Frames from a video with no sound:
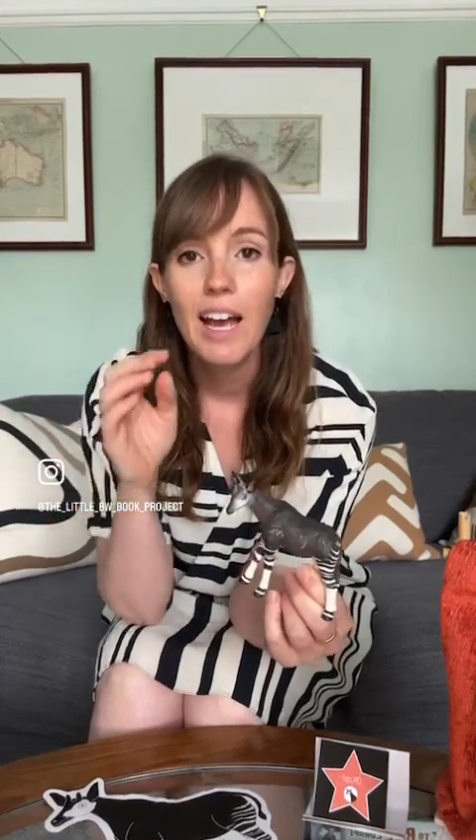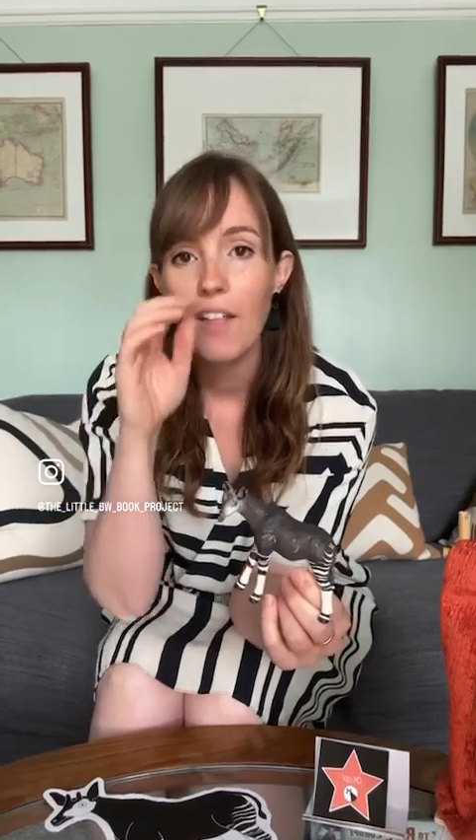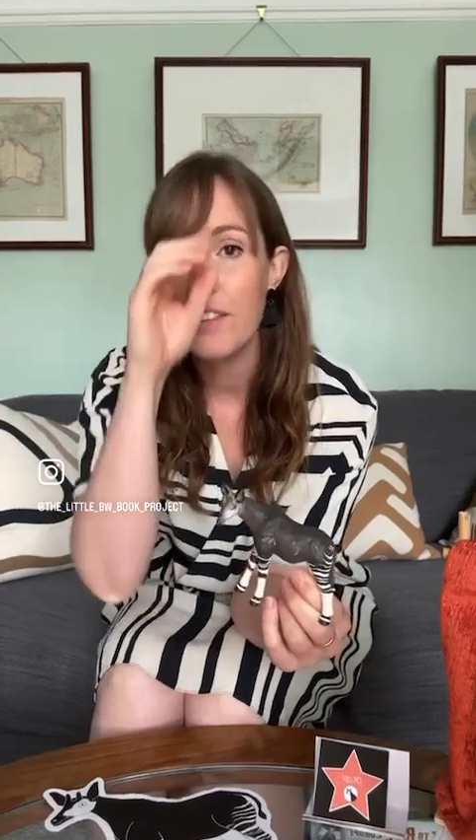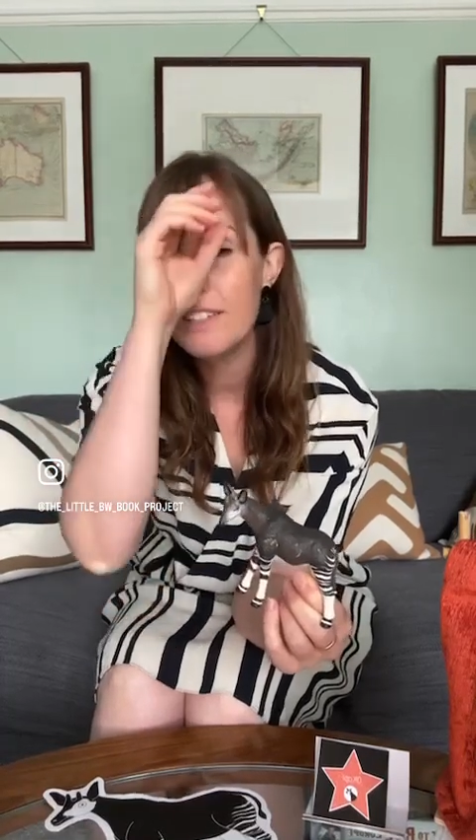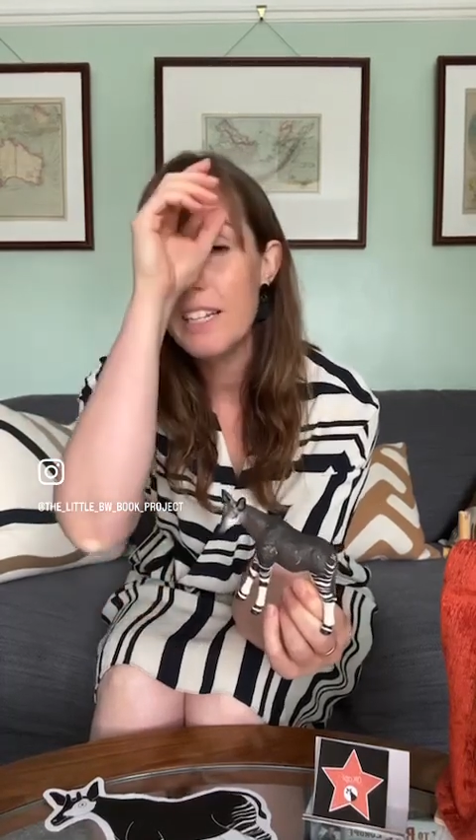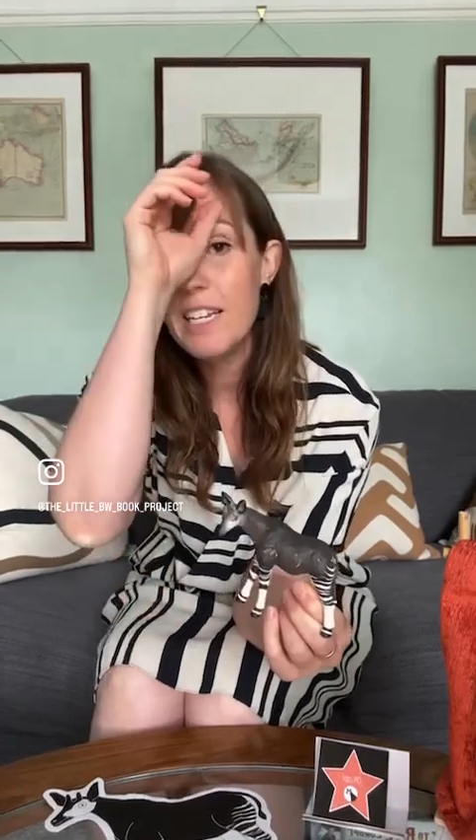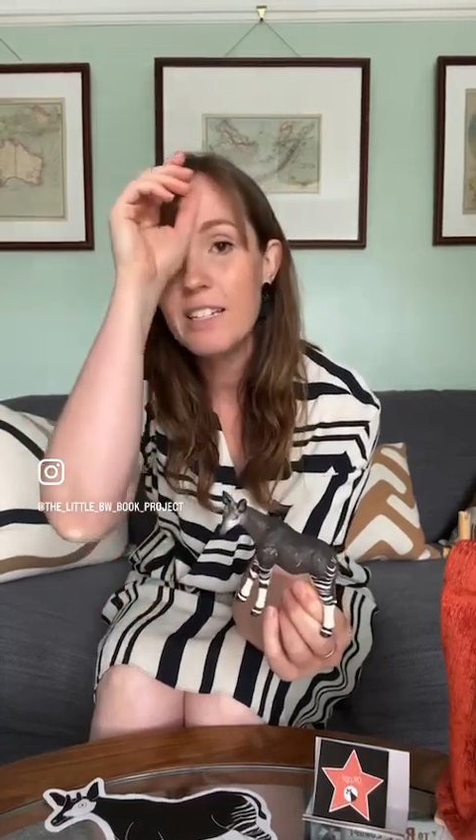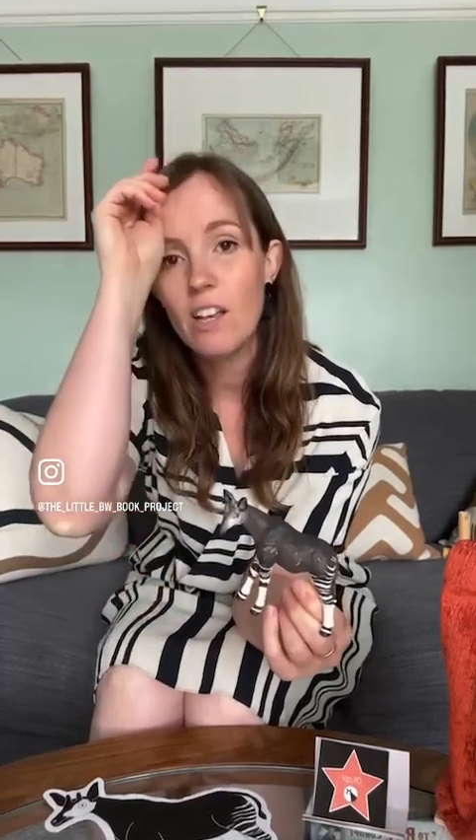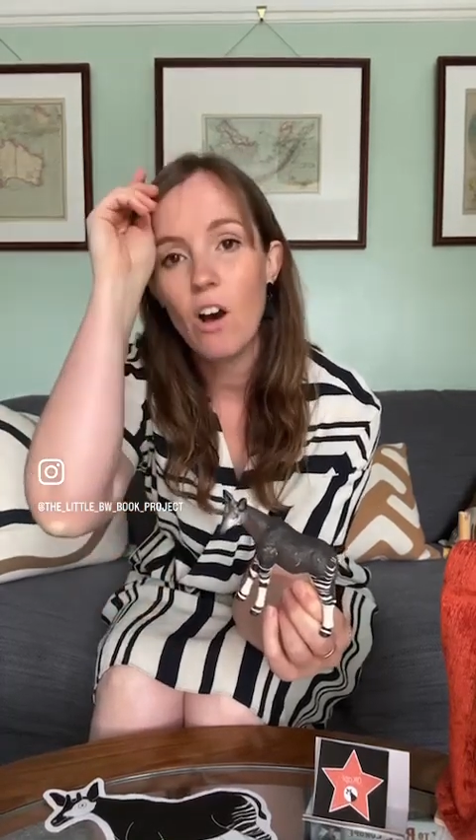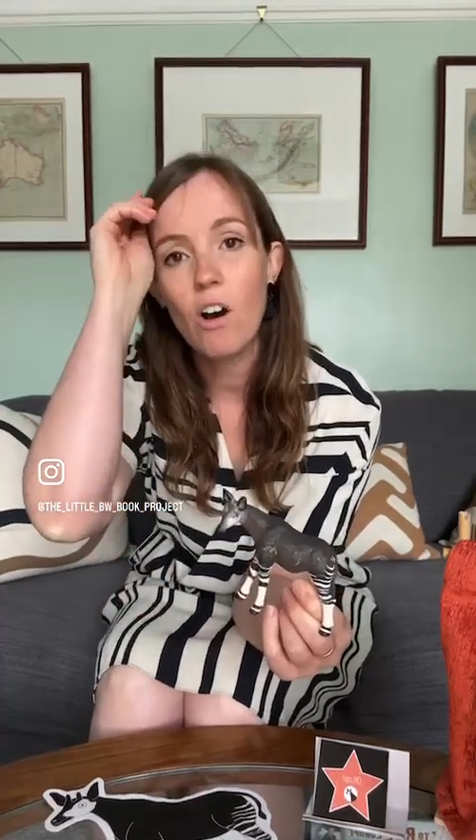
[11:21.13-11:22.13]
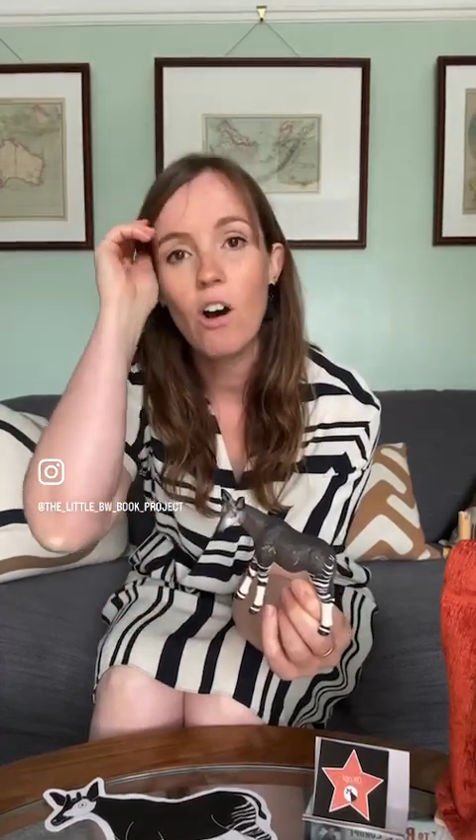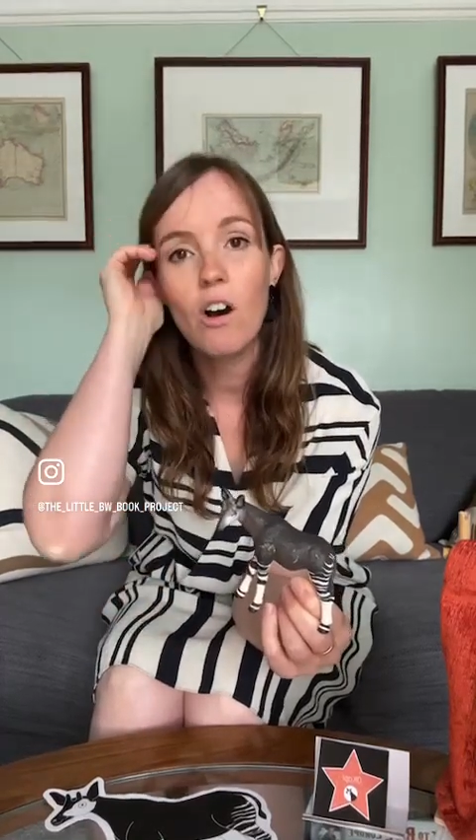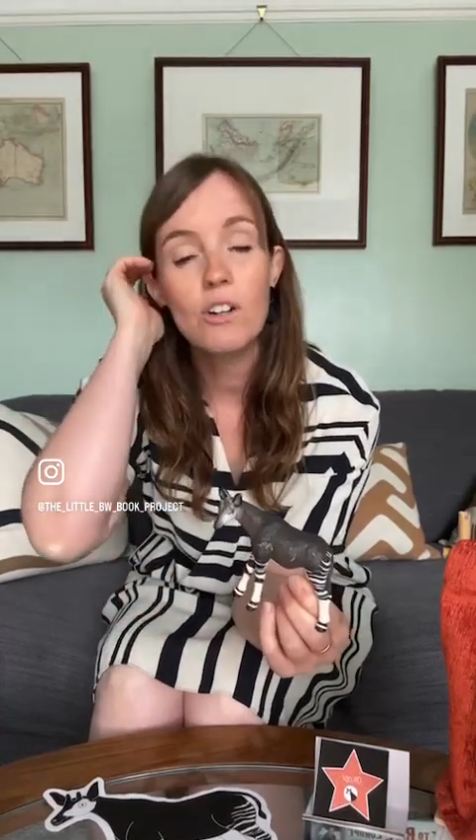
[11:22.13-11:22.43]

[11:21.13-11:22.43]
And the seeds are